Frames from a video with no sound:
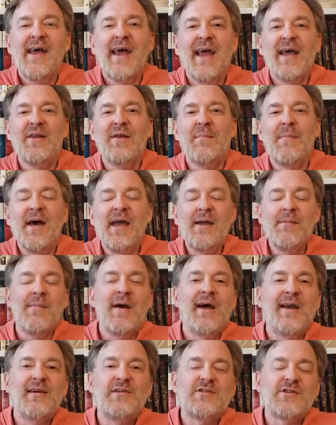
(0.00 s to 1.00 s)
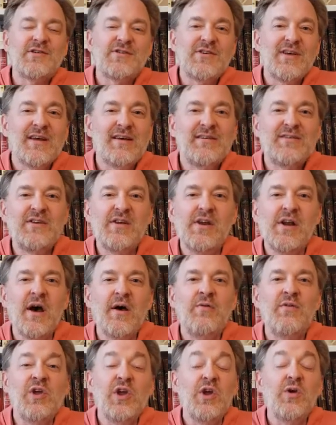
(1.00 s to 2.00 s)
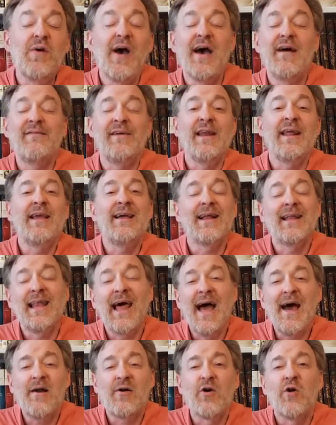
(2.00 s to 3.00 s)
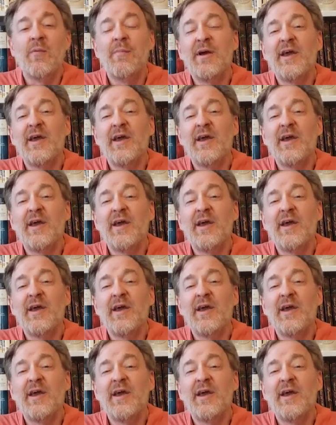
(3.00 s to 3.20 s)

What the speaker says: And the bank manager says, "Do you have any collateral?